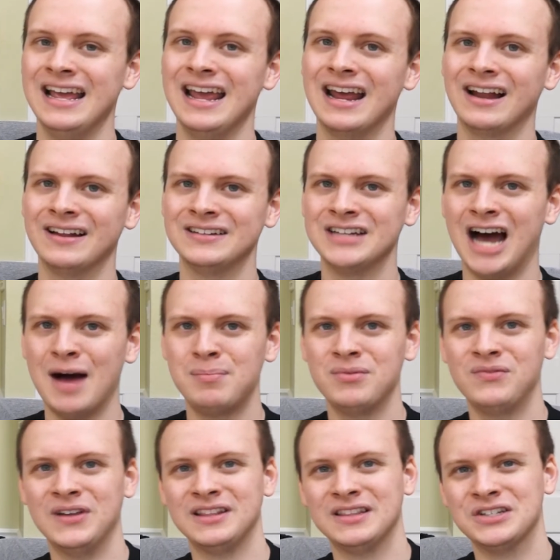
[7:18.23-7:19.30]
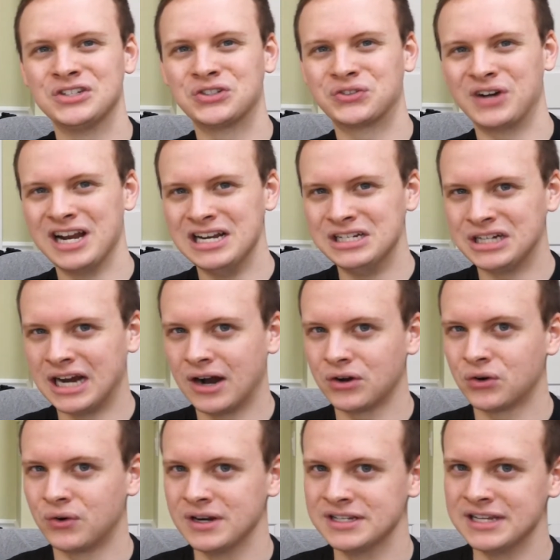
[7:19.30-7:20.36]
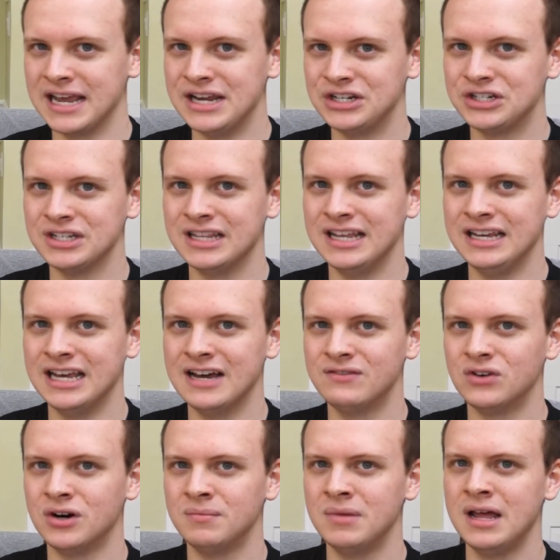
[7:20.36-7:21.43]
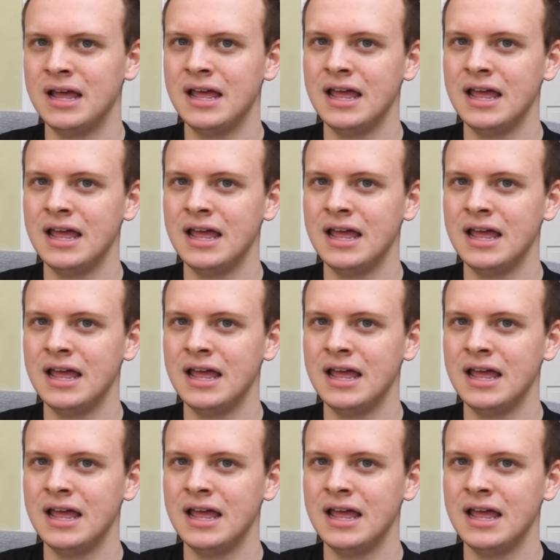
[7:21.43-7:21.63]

And on top of like the strange characterization they give him,